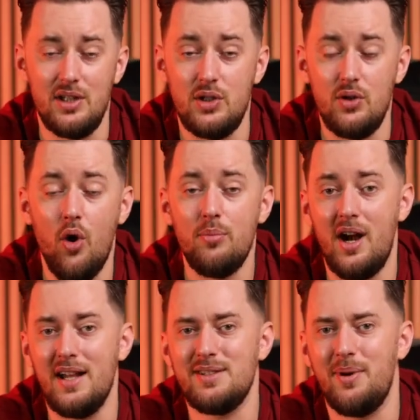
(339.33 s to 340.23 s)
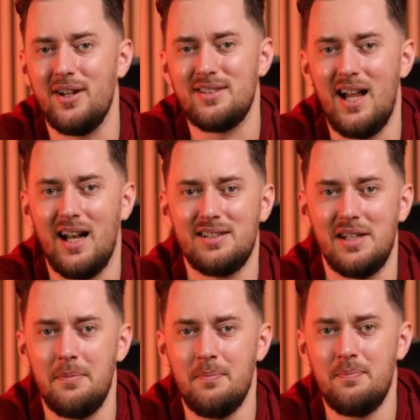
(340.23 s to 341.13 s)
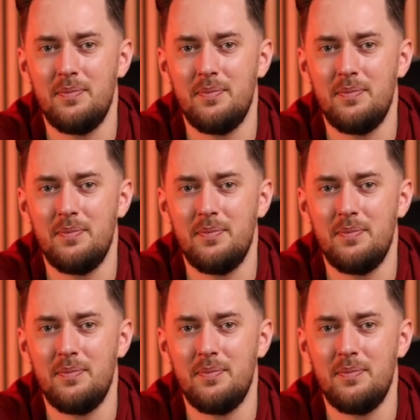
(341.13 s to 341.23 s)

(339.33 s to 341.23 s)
into your brand's personality.